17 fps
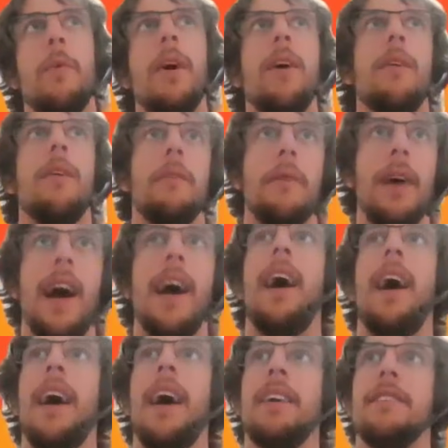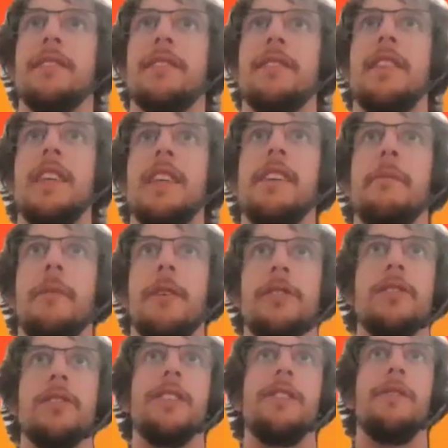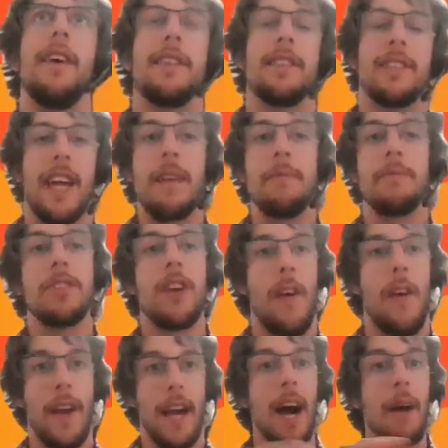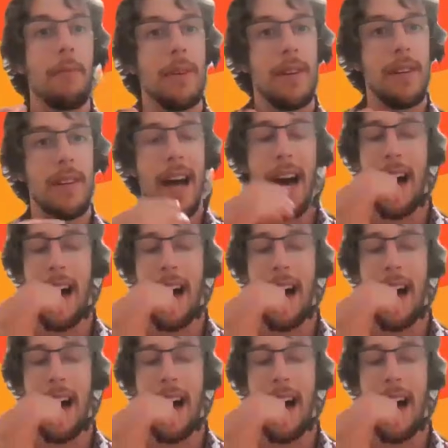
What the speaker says: Well, as the emergency fund keeps going up,